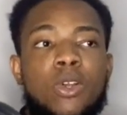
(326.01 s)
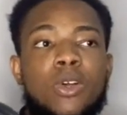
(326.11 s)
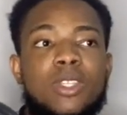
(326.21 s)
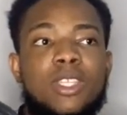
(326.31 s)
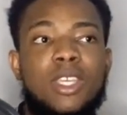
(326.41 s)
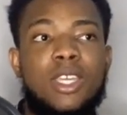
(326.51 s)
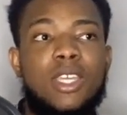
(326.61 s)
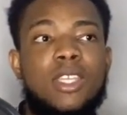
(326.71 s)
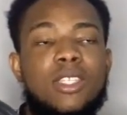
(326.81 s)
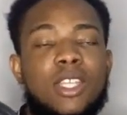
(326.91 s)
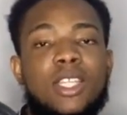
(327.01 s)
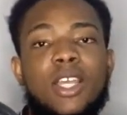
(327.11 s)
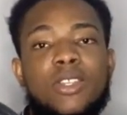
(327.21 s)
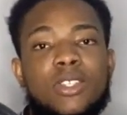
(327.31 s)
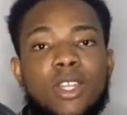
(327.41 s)
cost is
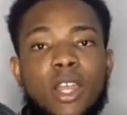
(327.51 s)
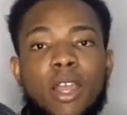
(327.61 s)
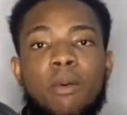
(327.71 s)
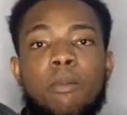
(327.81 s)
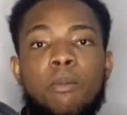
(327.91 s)
10,000 naira,